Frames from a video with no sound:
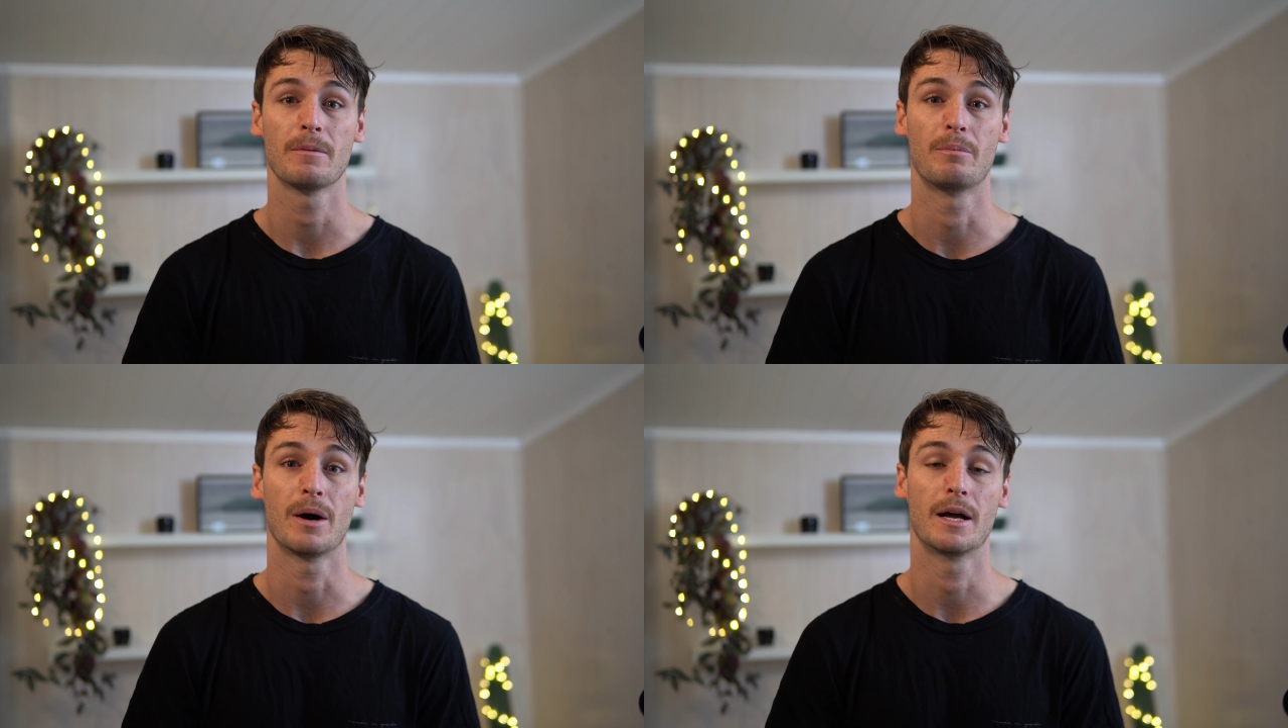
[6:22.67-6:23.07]

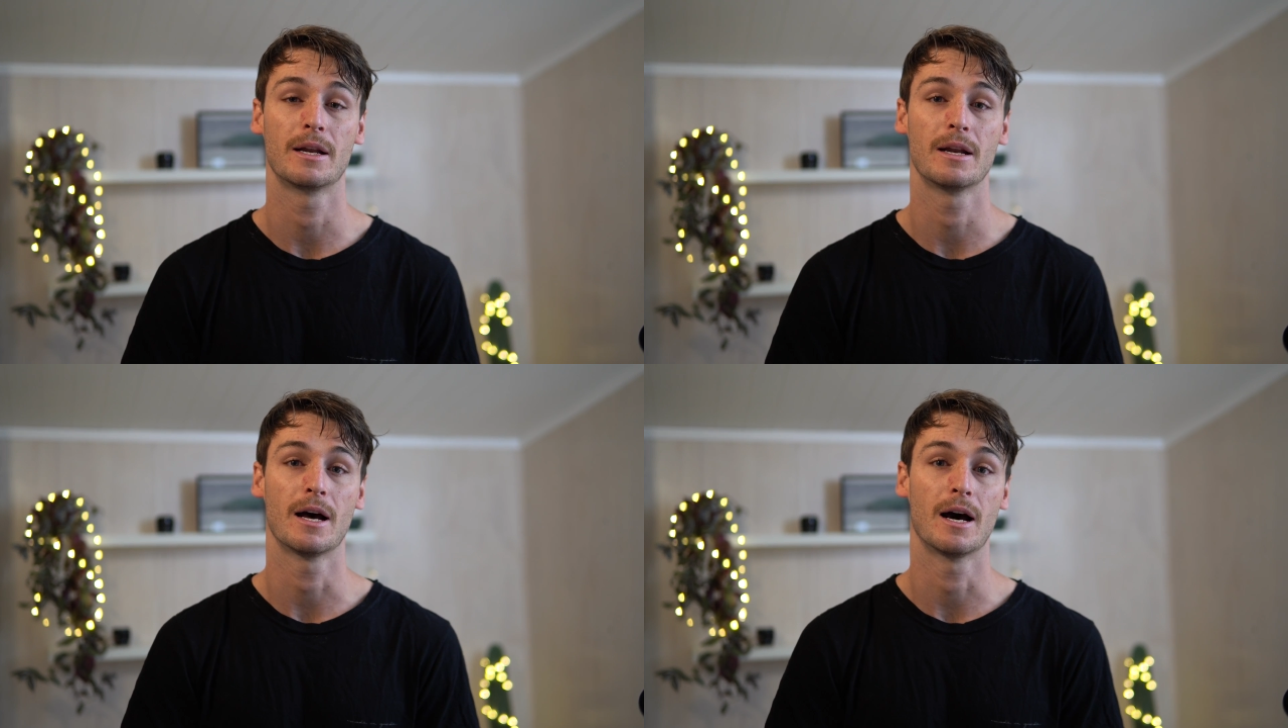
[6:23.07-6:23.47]
but
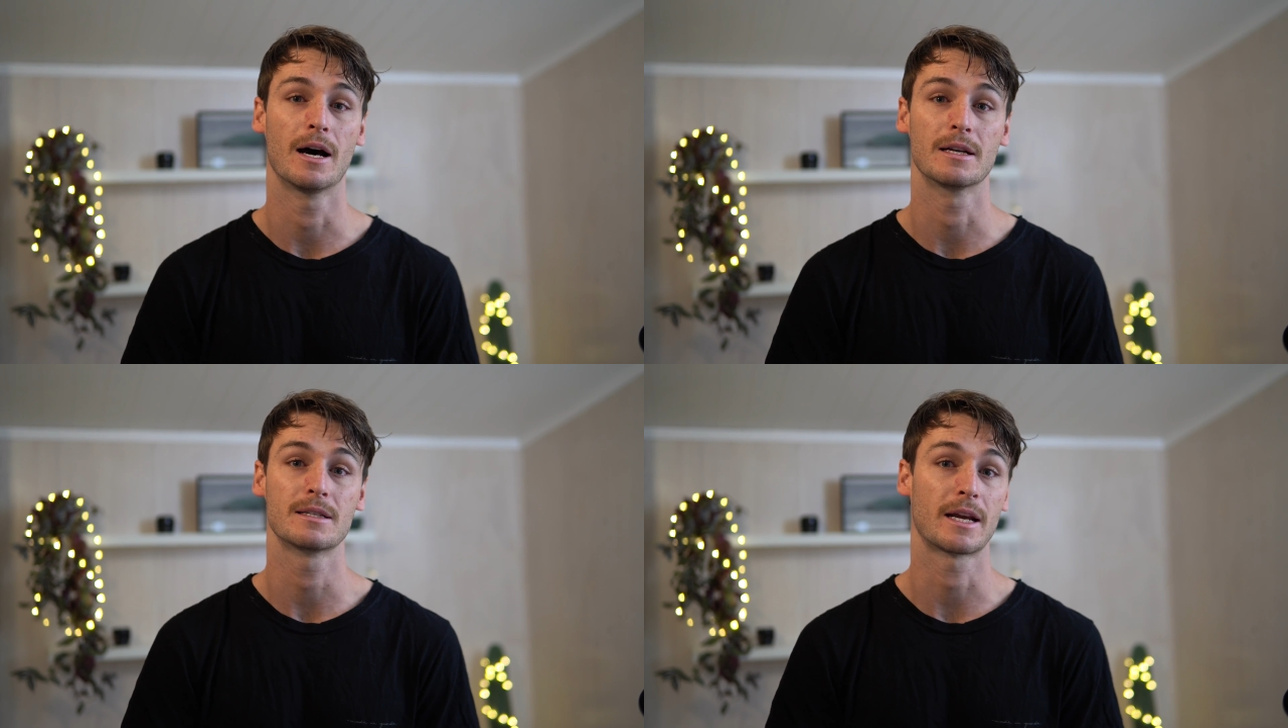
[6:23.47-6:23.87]

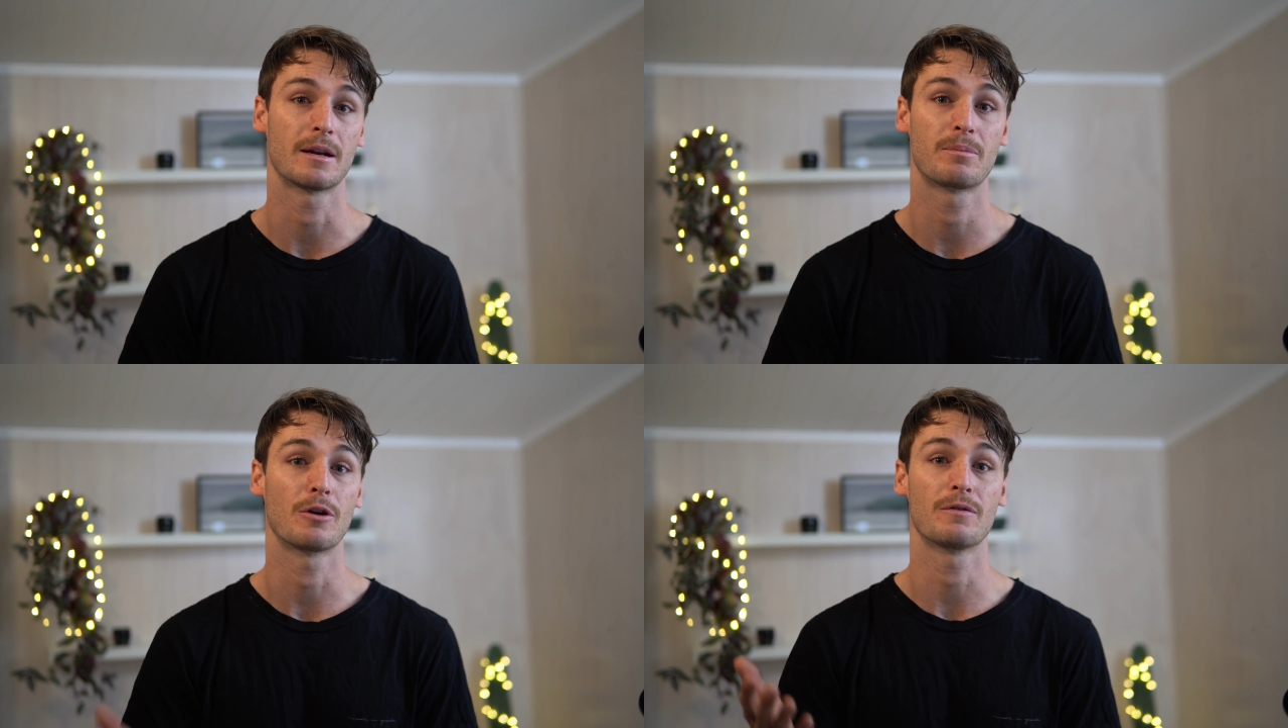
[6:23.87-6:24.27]

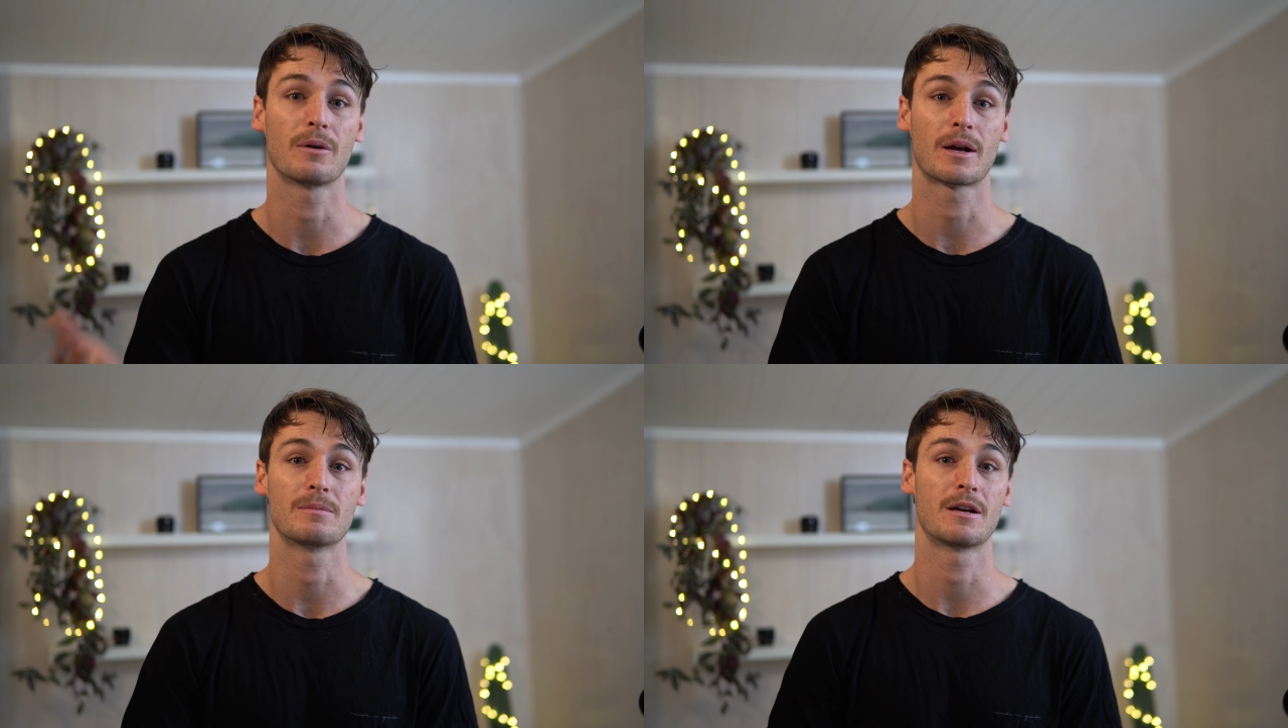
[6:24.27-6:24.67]
standard
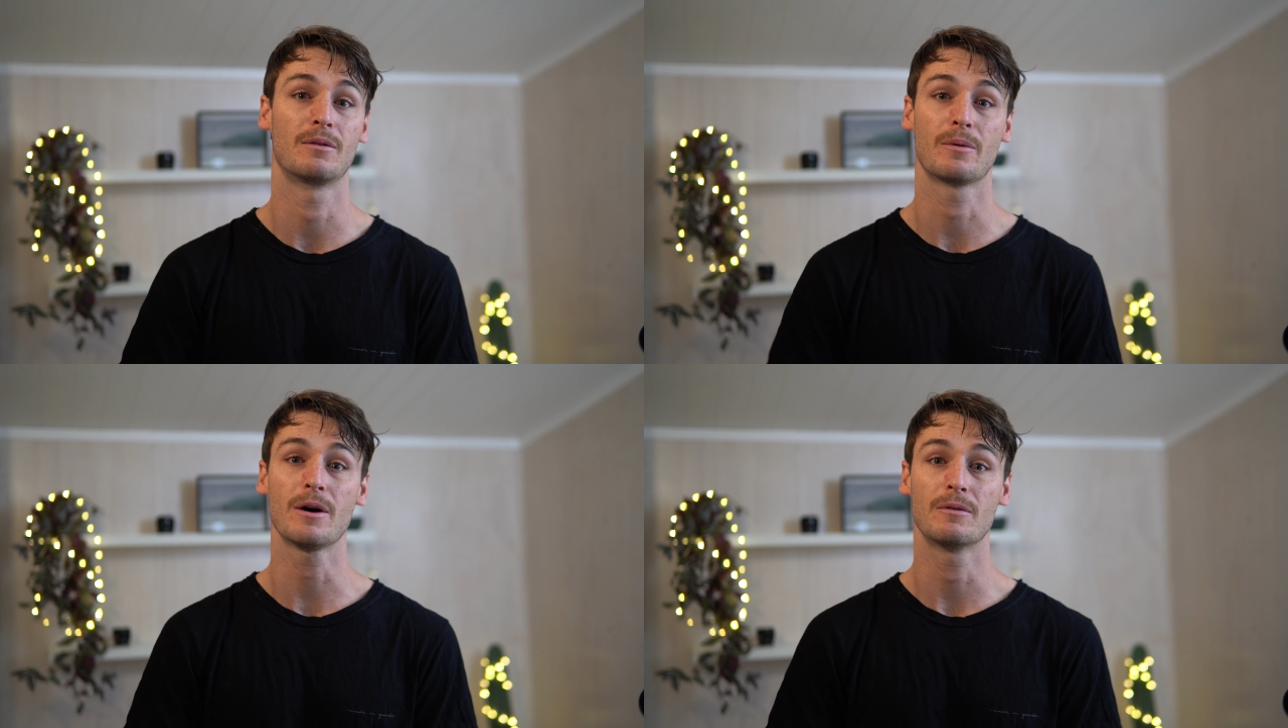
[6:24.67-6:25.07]
profile comes out
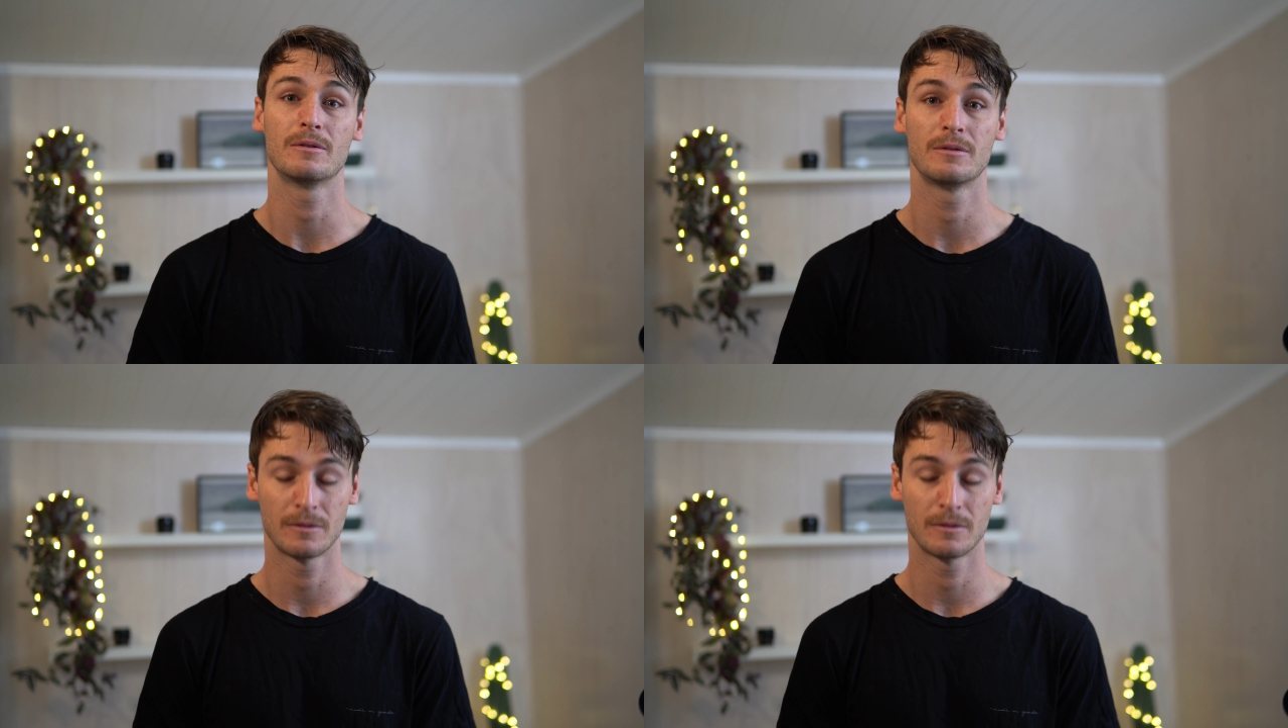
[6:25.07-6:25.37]
really well.